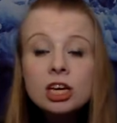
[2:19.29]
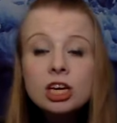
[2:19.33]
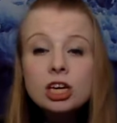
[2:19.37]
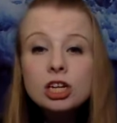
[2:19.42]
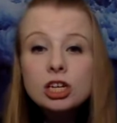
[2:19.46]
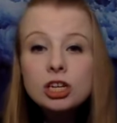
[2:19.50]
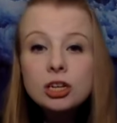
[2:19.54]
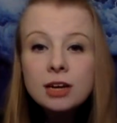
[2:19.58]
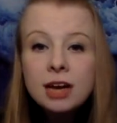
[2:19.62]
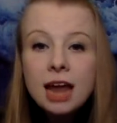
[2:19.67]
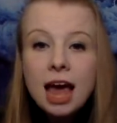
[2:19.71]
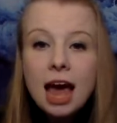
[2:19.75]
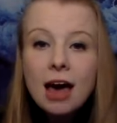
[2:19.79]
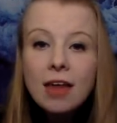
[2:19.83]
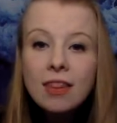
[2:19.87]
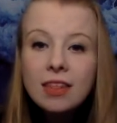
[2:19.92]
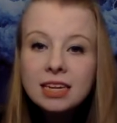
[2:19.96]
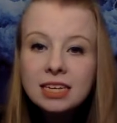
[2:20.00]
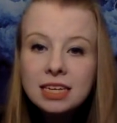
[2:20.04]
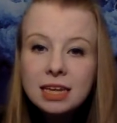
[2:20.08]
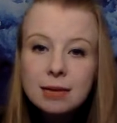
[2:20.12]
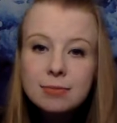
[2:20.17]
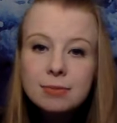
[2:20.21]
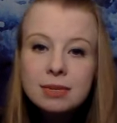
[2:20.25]
So now
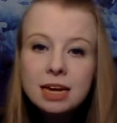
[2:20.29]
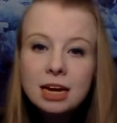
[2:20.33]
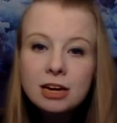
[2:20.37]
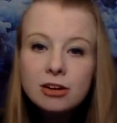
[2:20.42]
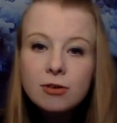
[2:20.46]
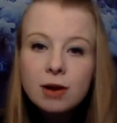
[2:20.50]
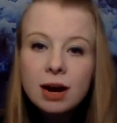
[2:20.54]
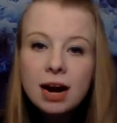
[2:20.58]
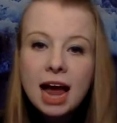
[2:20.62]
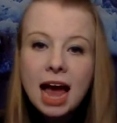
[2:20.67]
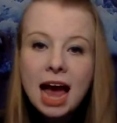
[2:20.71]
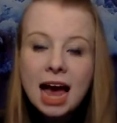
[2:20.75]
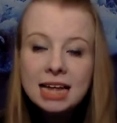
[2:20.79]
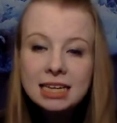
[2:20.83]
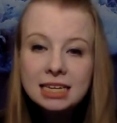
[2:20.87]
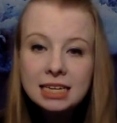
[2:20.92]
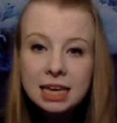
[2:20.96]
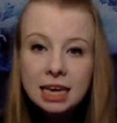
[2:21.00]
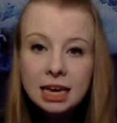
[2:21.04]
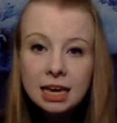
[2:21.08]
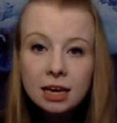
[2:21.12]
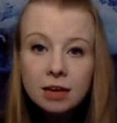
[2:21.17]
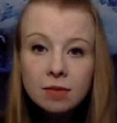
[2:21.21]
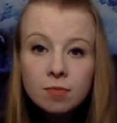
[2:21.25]
this comes down to our
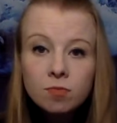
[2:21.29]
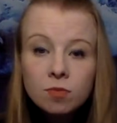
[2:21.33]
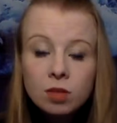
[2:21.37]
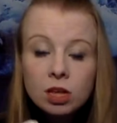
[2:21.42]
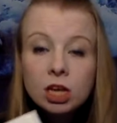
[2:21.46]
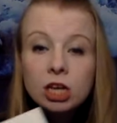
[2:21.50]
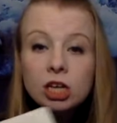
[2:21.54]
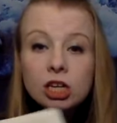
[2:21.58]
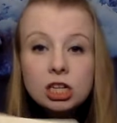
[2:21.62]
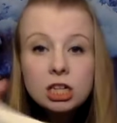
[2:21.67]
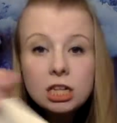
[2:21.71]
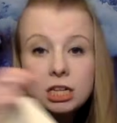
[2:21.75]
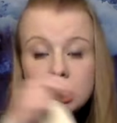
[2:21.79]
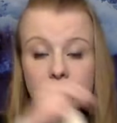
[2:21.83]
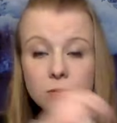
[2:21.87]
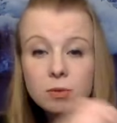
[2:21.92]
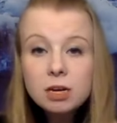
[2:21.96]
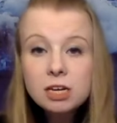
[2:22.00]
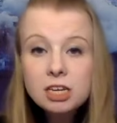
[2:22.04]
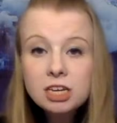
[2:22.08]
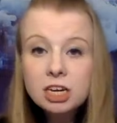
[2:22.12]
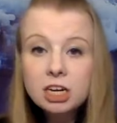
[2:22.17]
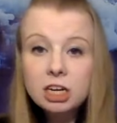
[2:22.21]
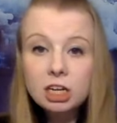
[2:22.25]
asking. So this is what
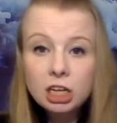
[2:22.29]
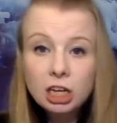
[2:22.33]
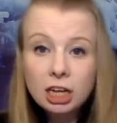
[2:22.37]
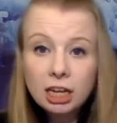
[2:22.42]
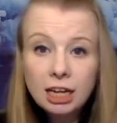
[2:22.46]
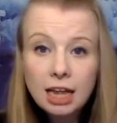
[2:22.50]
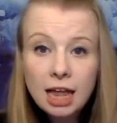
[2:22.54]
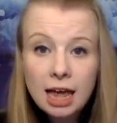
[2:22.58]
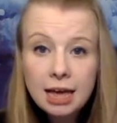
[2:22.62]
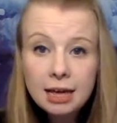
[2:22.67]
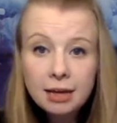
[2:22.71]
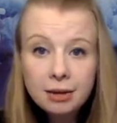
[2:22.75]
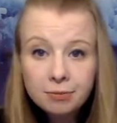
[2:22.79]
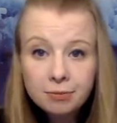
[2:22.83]
it's going to look like.